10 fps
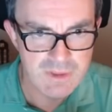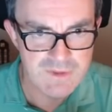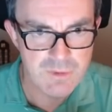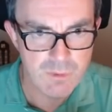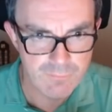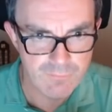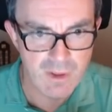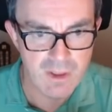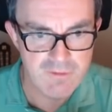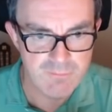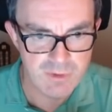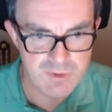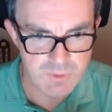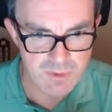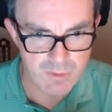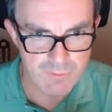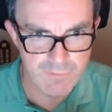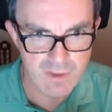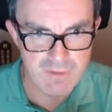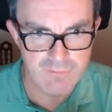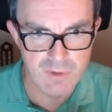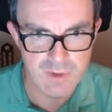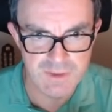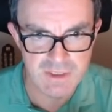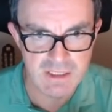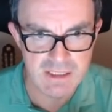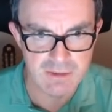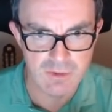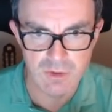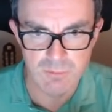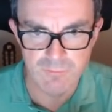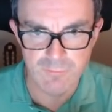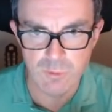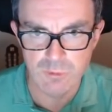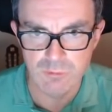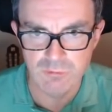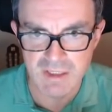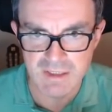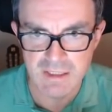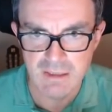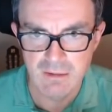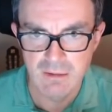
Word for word: one is not 5 because we got the 5 vertically in column 4 already.